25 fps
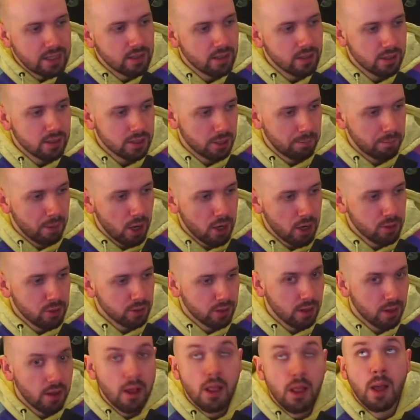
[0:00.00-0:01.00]
that there's an
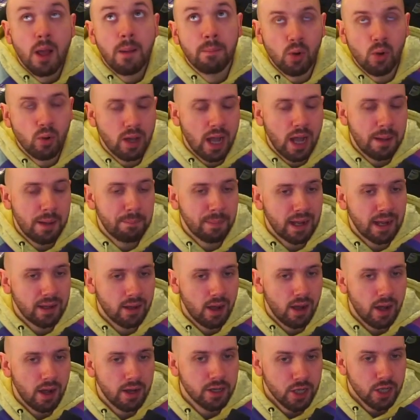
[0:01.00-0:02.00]
opponent. Ball cam back
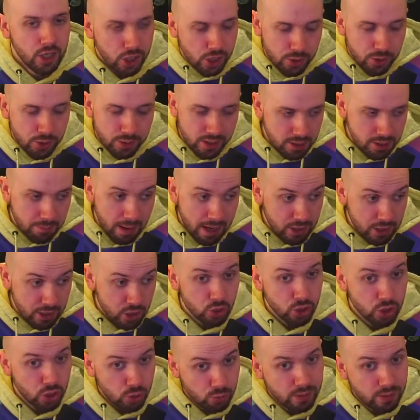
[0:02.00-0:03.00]
on. You need to make sure
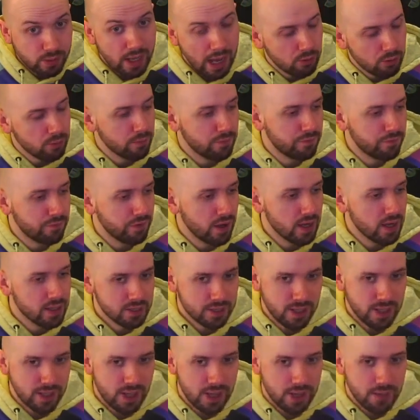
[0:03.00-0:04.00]
you get up
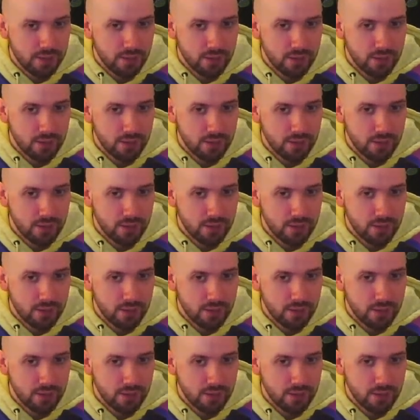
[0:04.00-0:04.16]
first now.